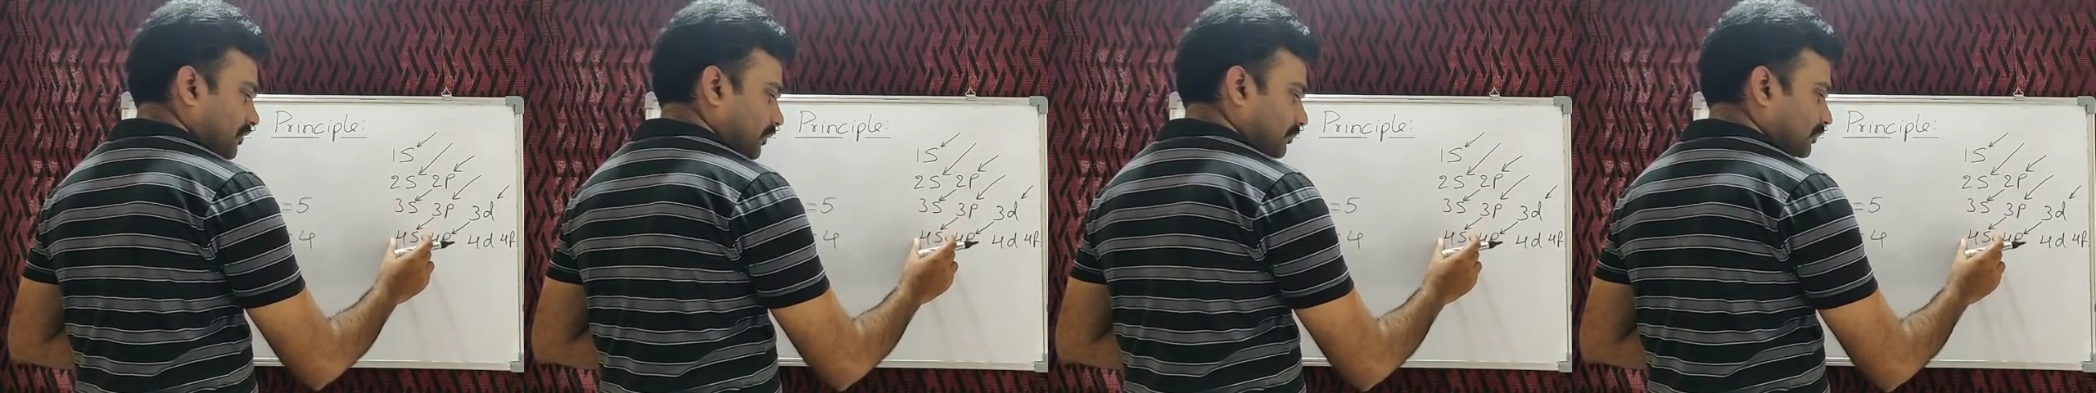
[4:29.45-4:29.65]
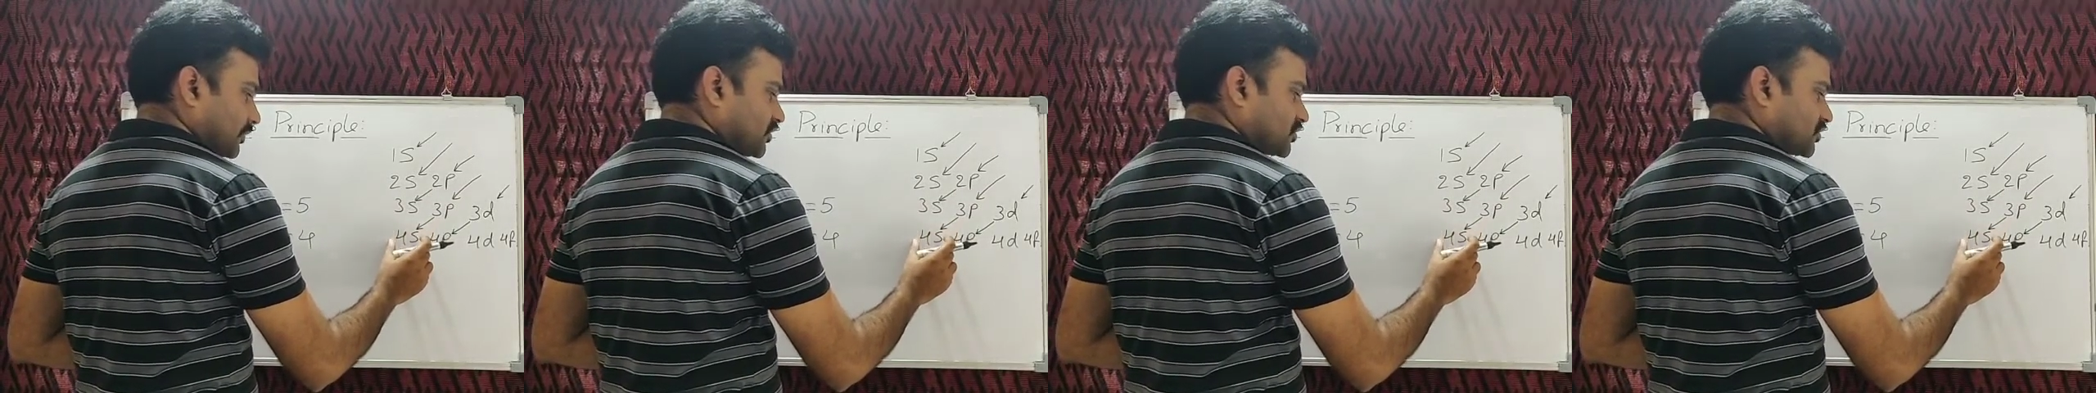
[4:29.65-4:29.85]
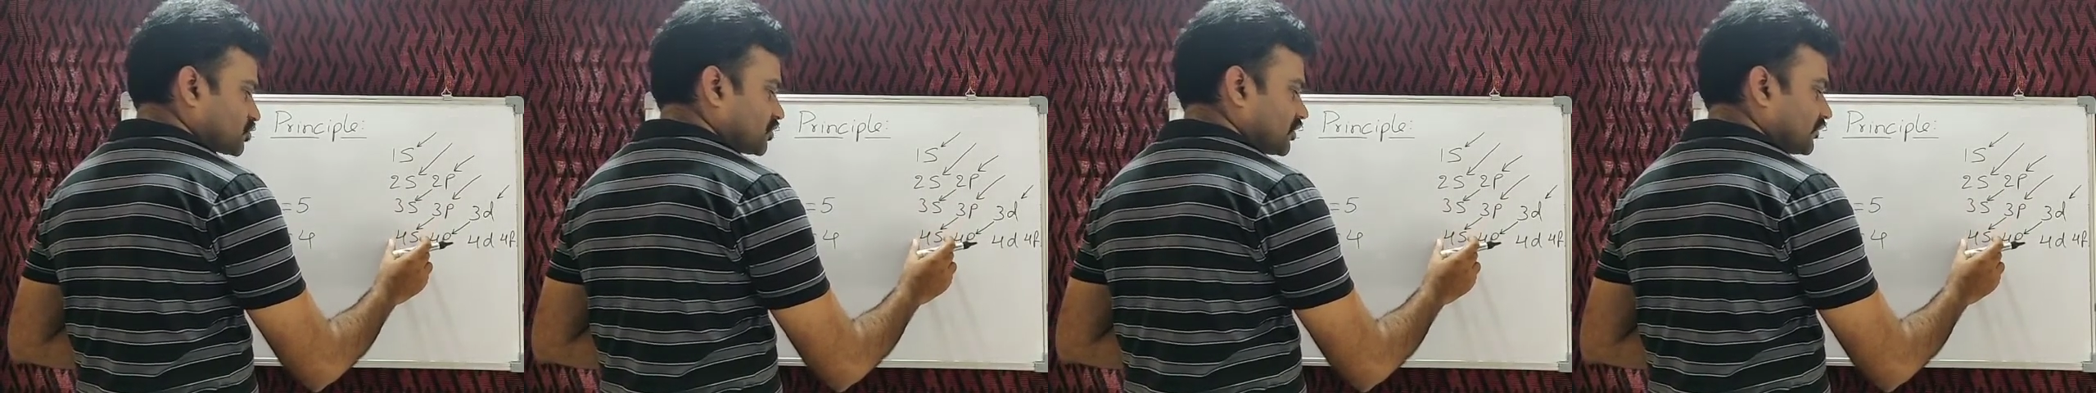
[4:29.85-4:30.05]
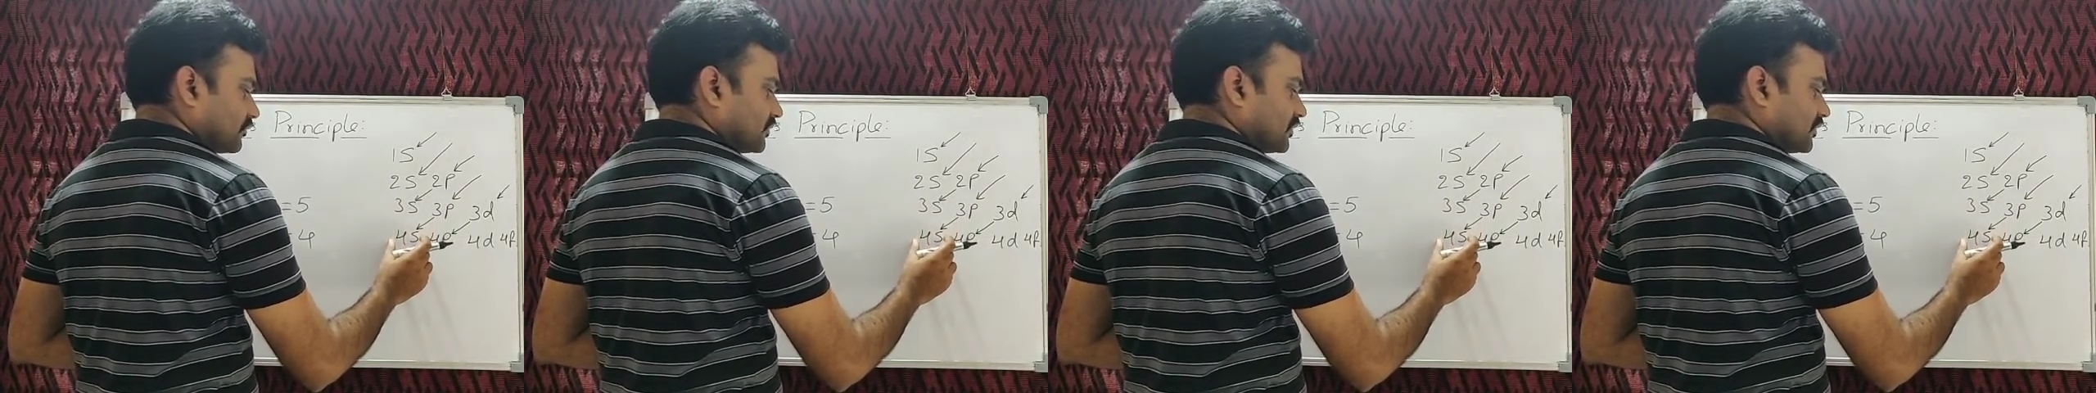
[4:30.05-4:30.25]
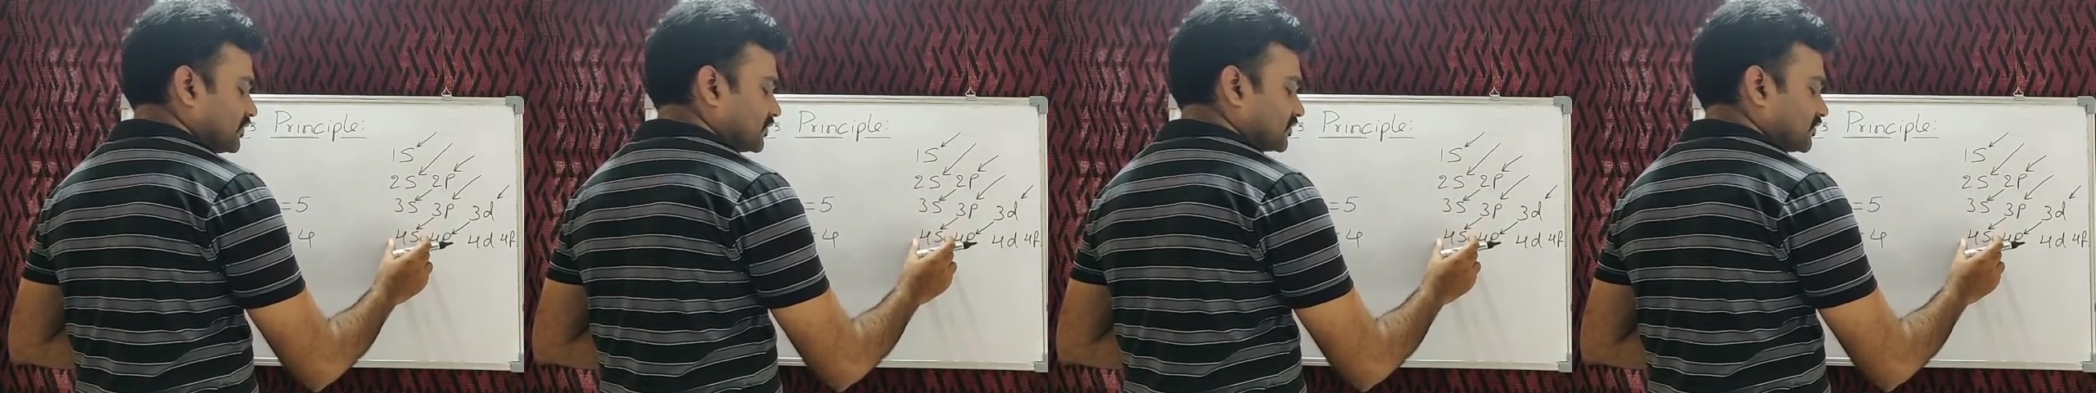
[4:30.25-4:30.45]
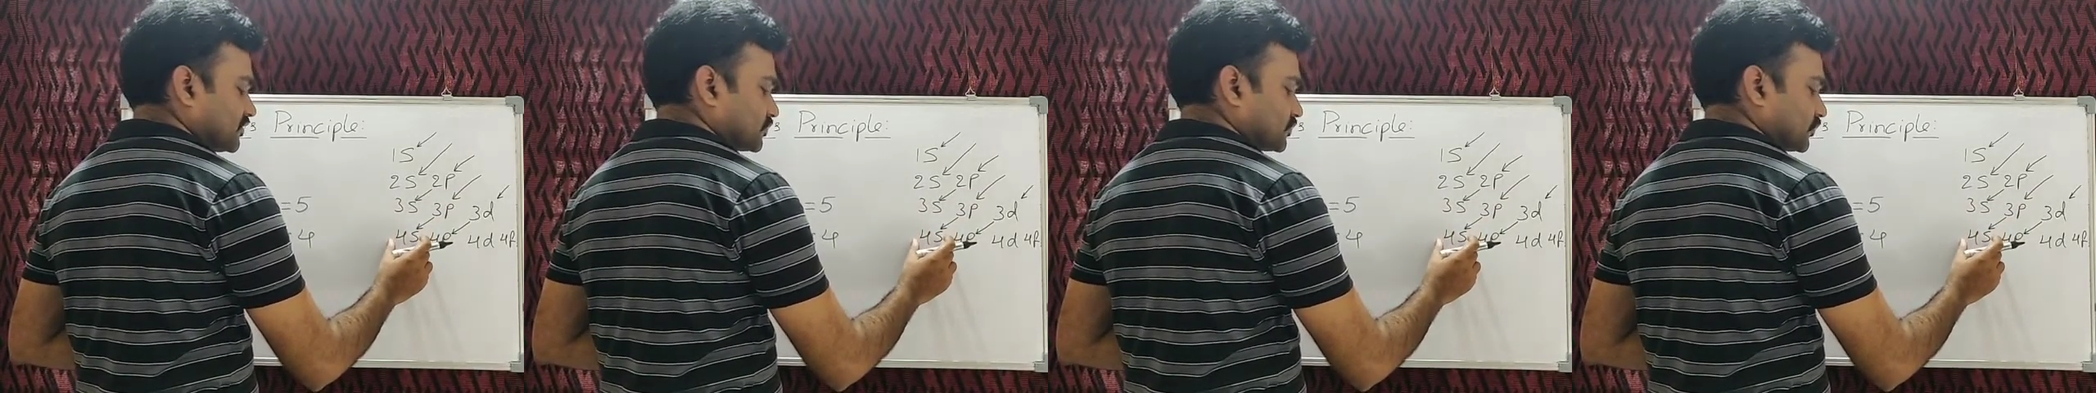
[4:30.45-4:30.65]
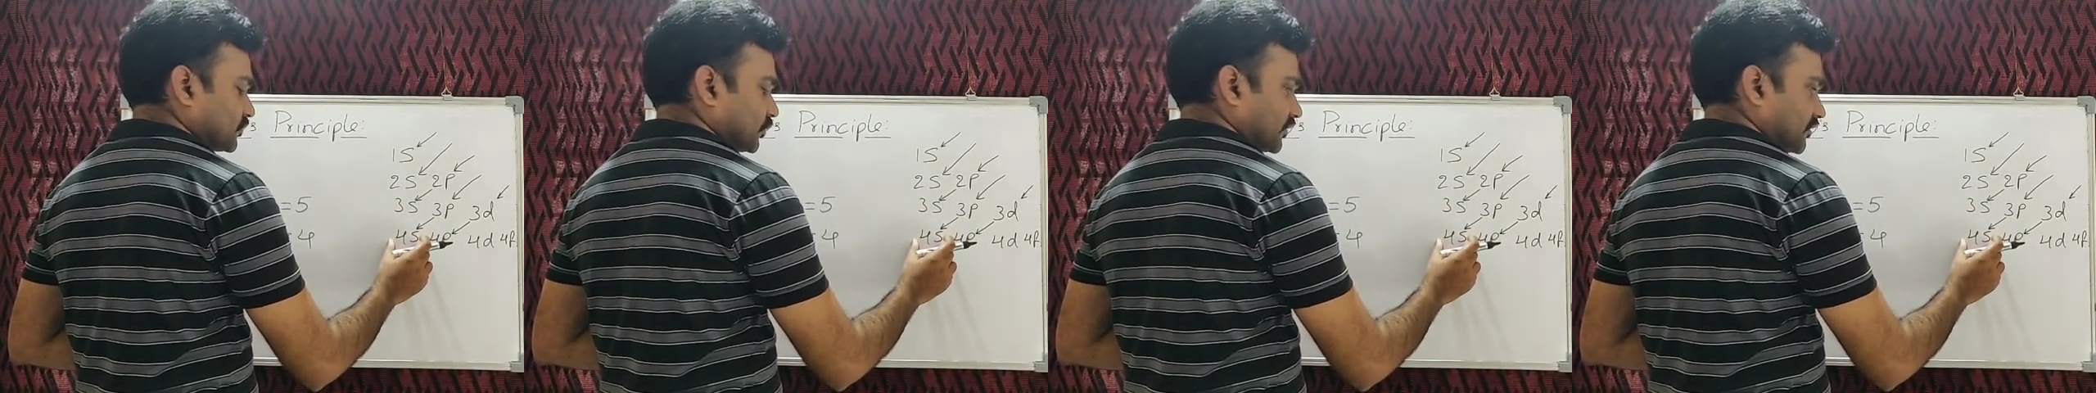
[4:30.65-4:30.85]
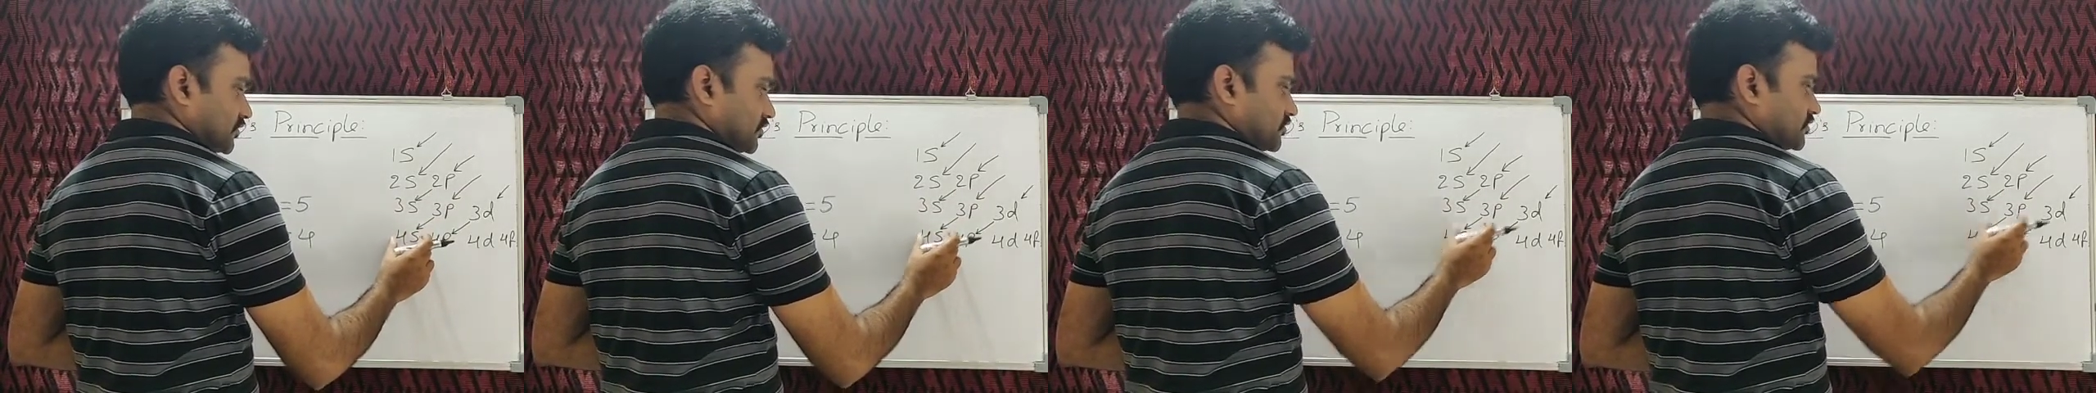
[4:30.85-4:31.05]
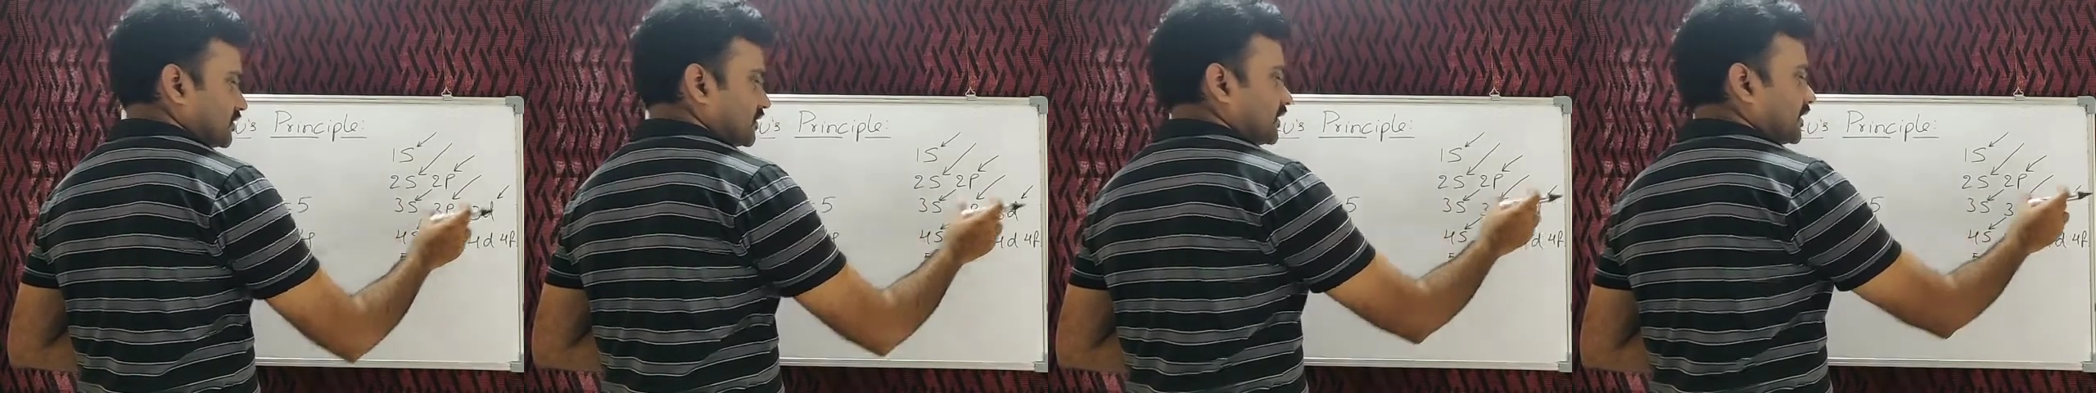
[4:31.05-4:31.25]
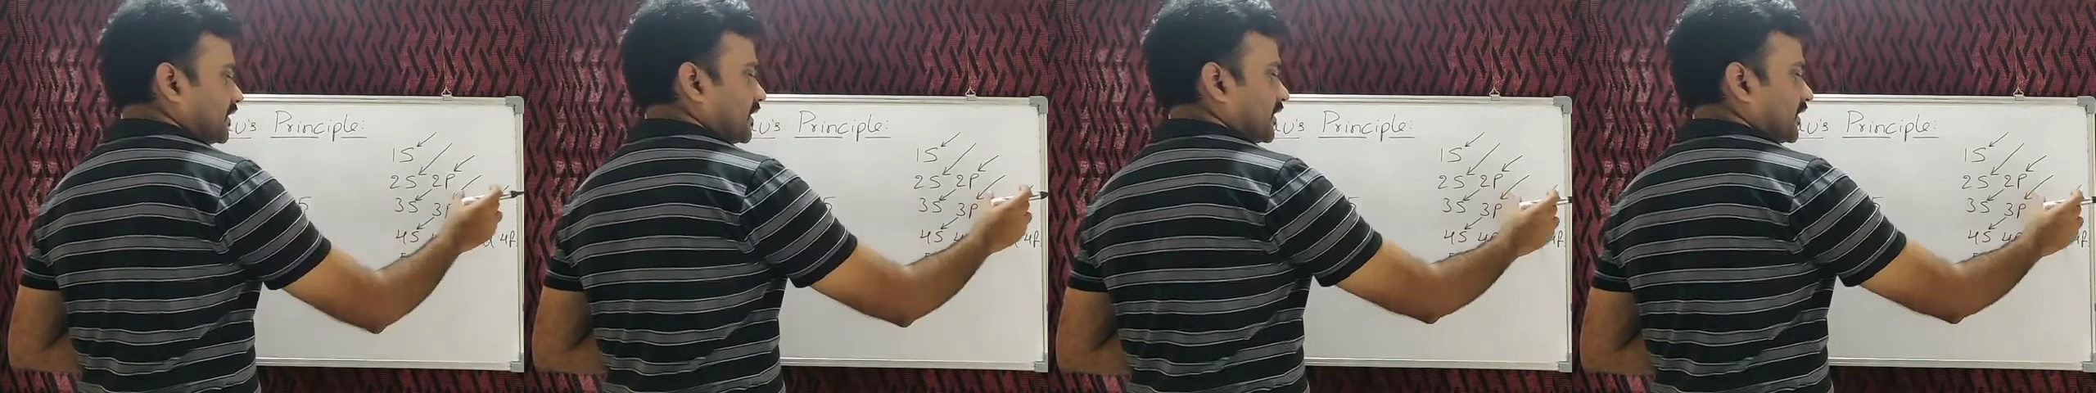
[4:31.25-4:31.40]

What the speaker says: completion of filling this 4s,